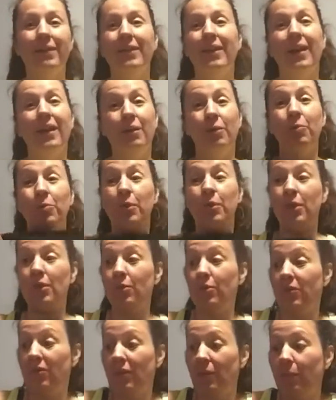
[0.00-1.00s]
yeah, we
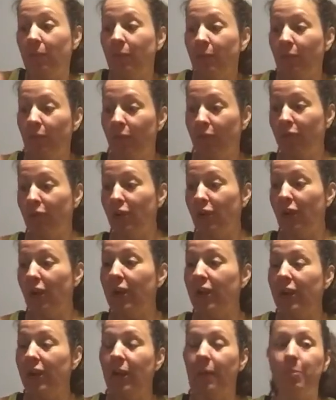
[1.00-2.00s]
use them for
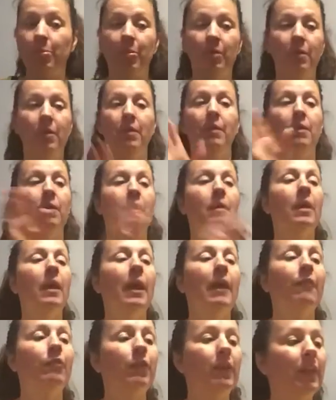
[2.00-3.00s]
cutting up
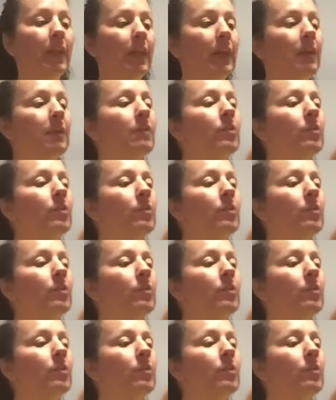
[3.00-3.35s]
everything.